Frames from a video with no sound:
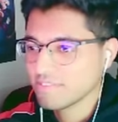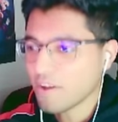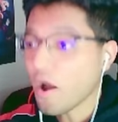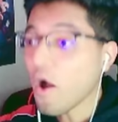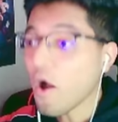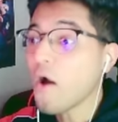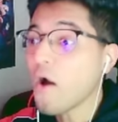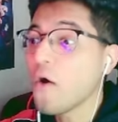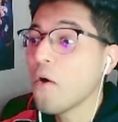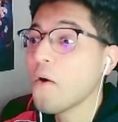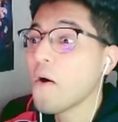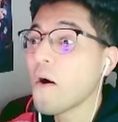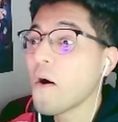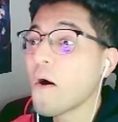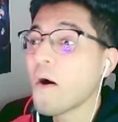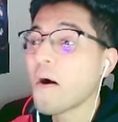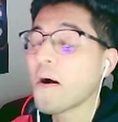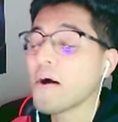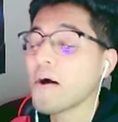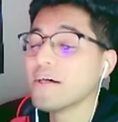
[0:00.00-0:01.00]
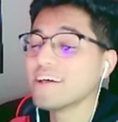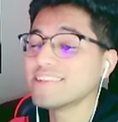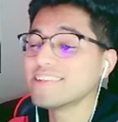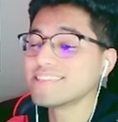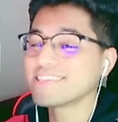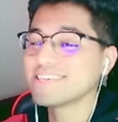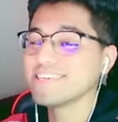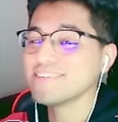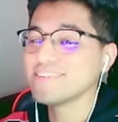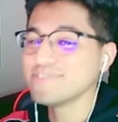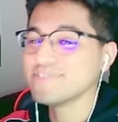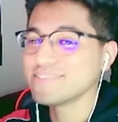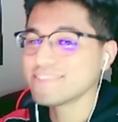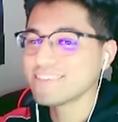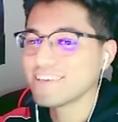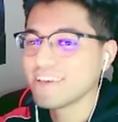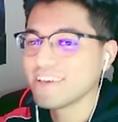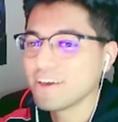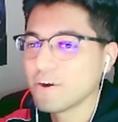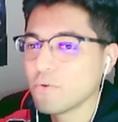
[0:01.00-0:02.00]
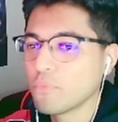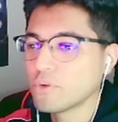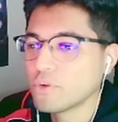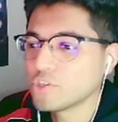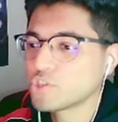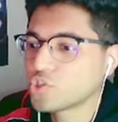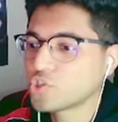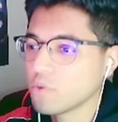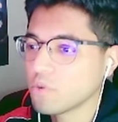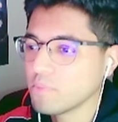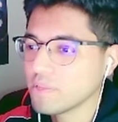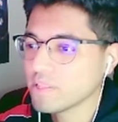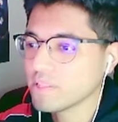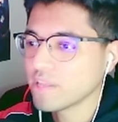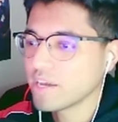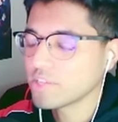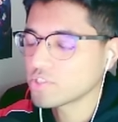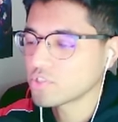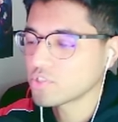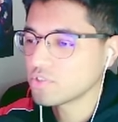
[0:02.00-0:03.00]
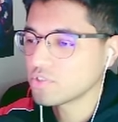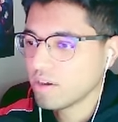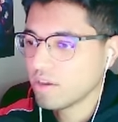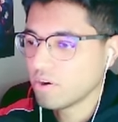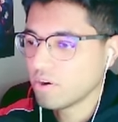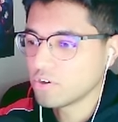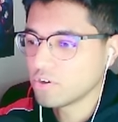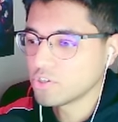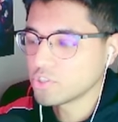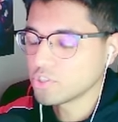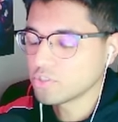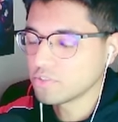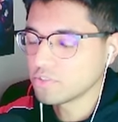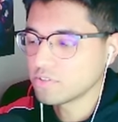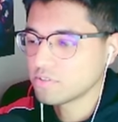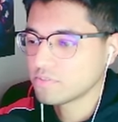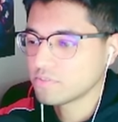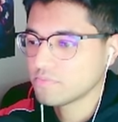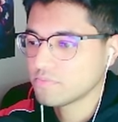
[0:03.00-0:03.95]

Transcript: Oh, that's cute. Wait, show me Lancer and Archer.